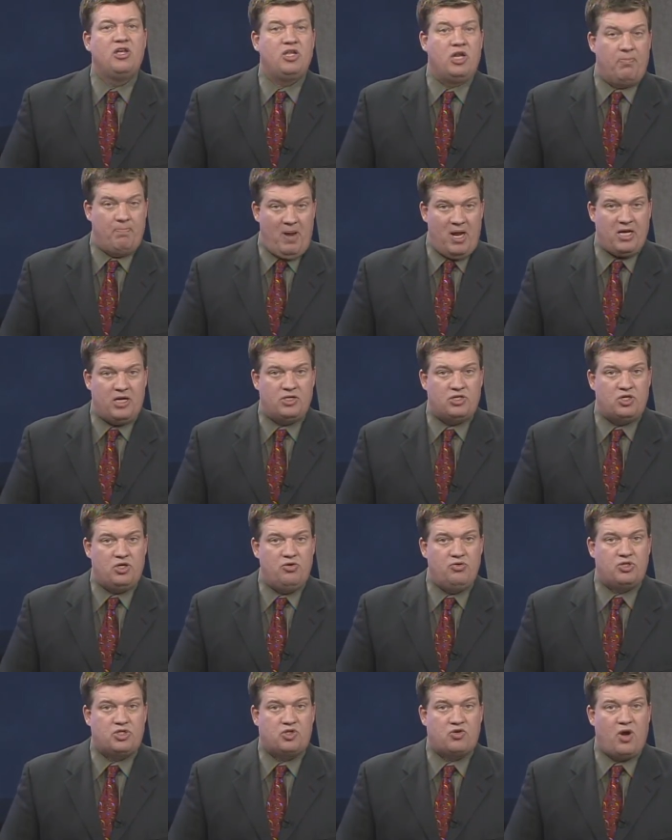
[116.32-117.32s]
It'll make it
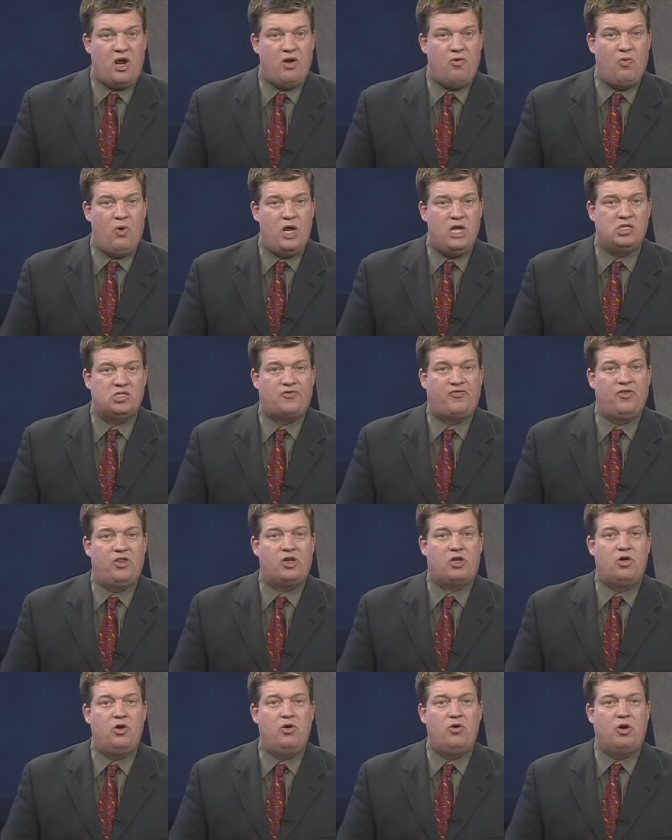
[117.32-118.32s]
two straight wins for
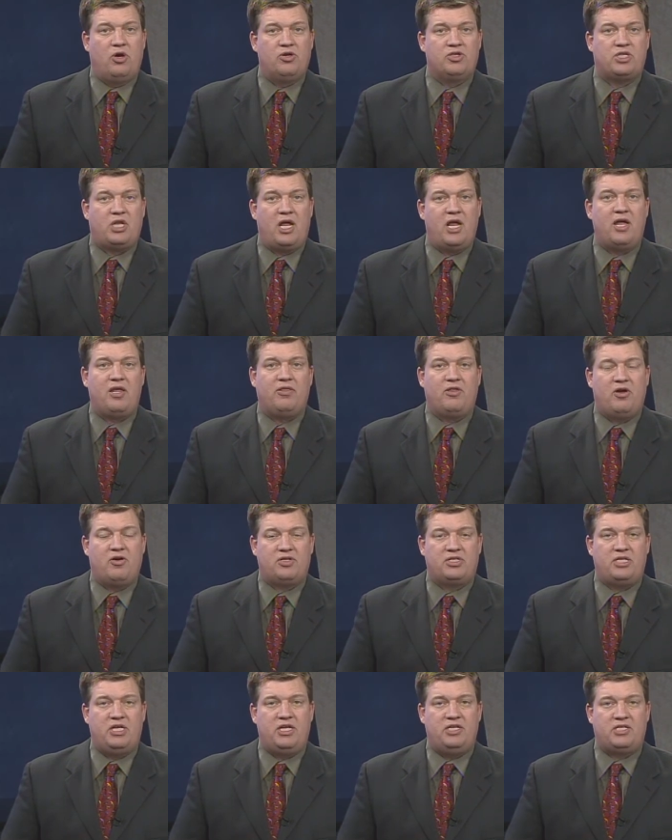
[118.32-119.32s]
the Cougars to end
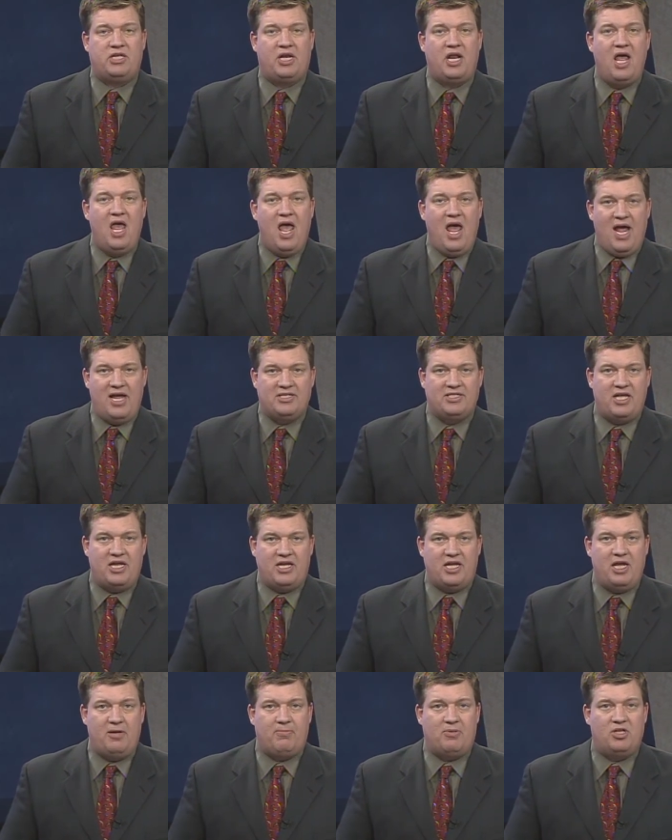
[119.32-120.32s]
their season as they
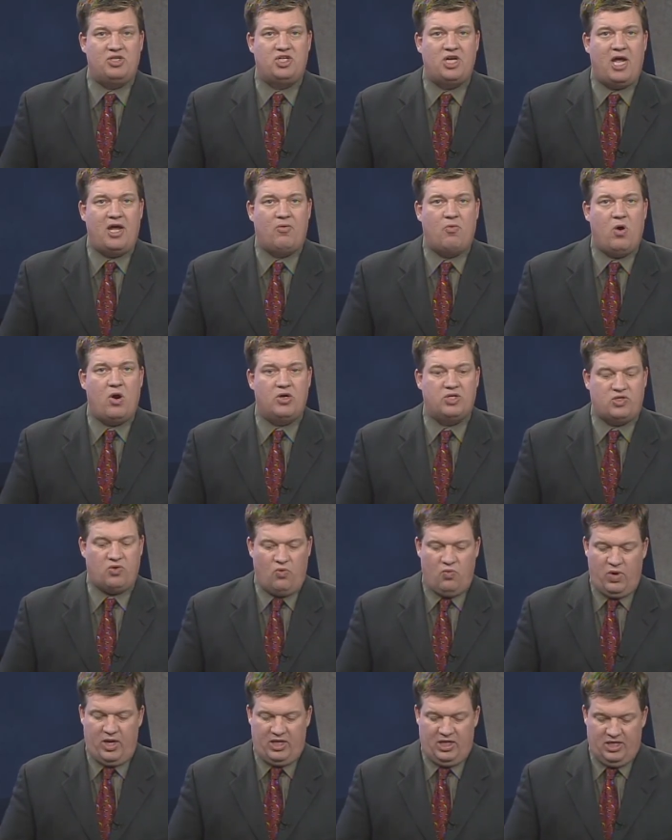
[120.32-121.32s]
keep the Jaguars
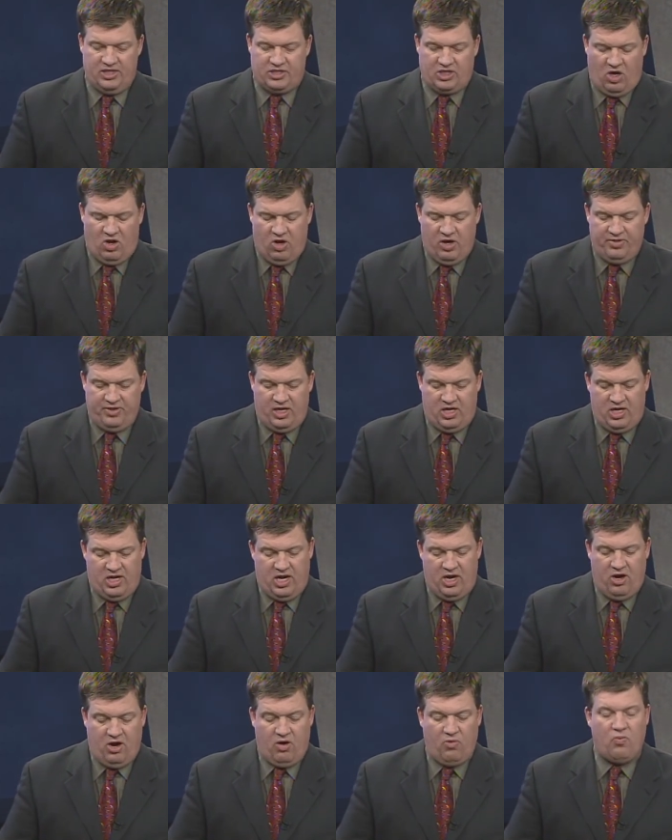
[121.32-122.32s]
winless on the
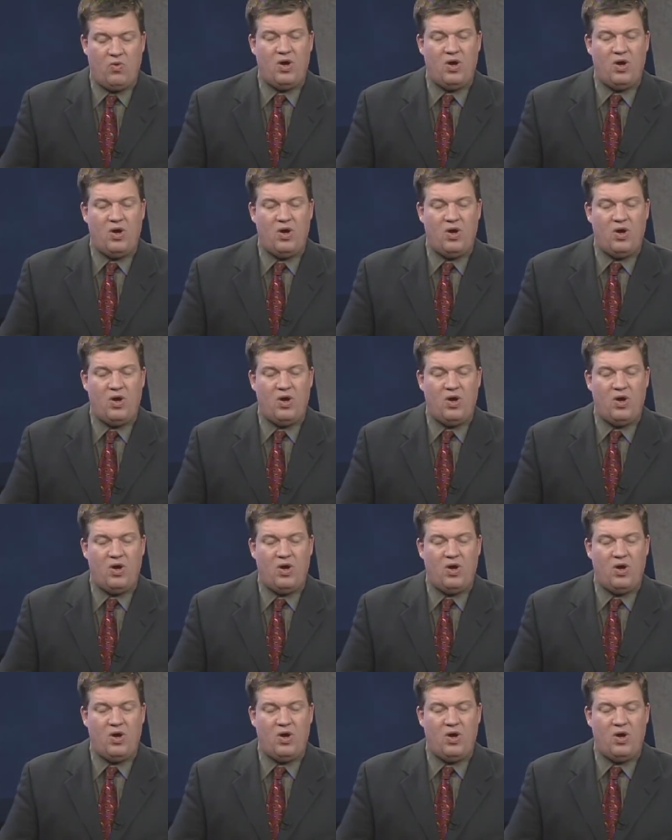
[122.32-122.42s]
year.